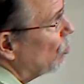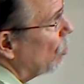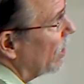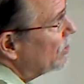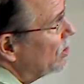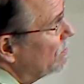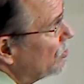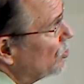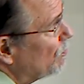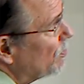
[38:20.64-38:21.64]
Quantum
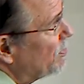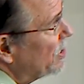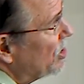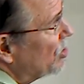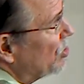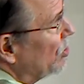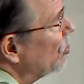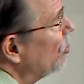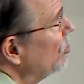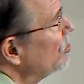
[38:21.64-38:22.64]
superposition
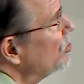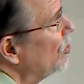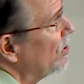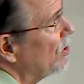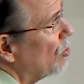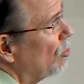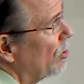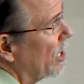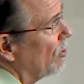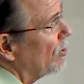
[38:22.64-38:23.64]
occurs during the
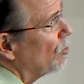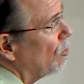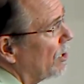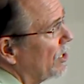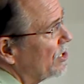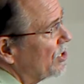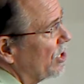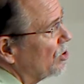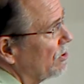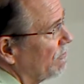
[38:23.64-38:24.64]
coherent
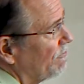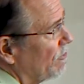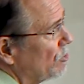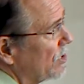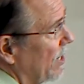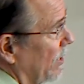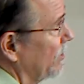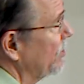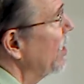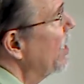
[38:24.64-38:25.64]
organization of
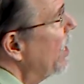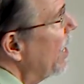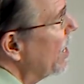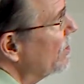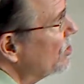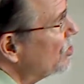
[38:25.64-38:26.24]
photons and the